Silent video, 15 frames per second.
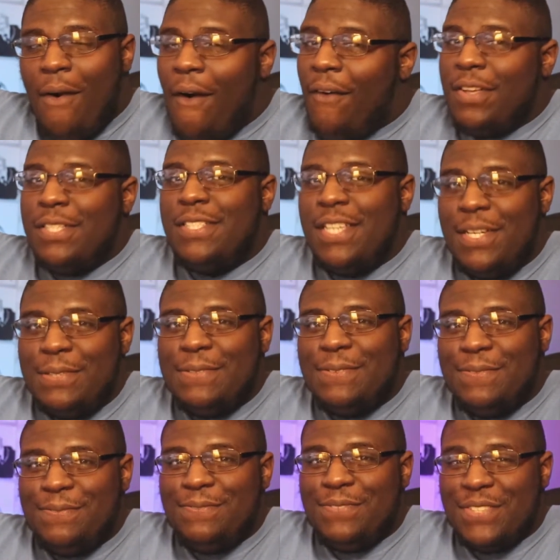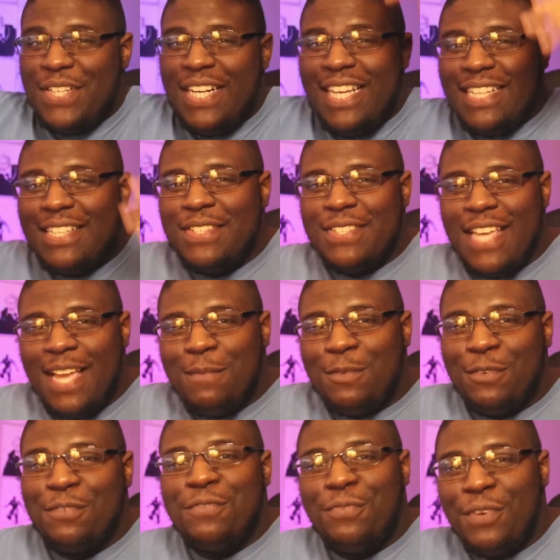also, you're going to get those games
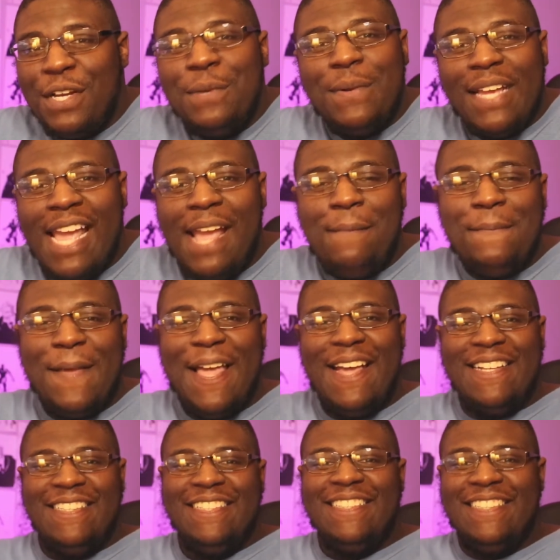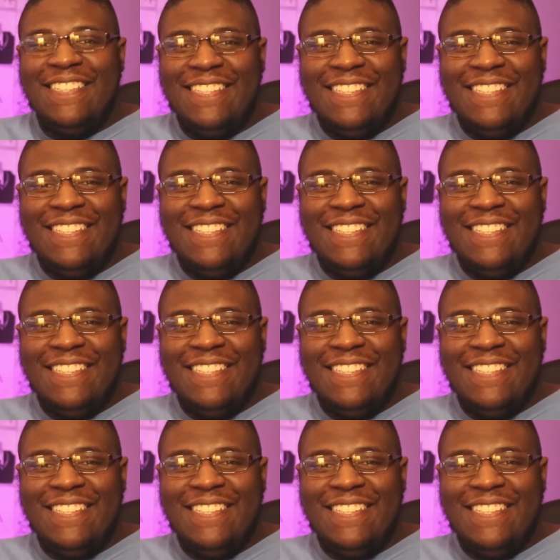for free with Game Pass.